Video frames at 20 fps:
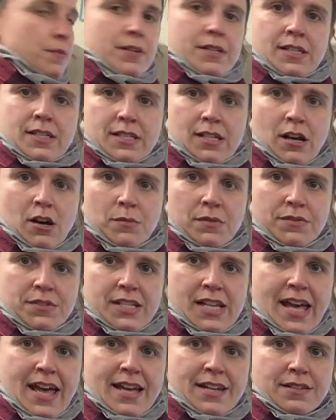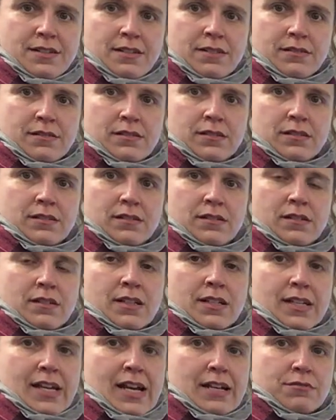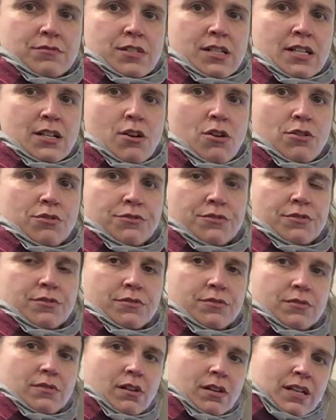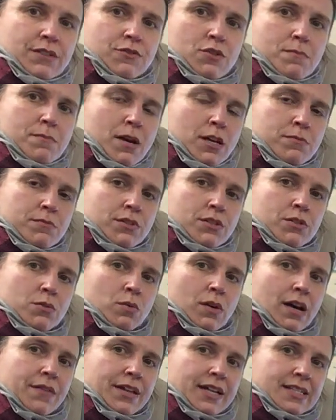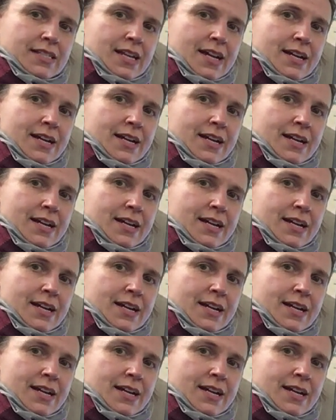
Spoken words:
Start with 10, counting on. I'll give you a moment to work that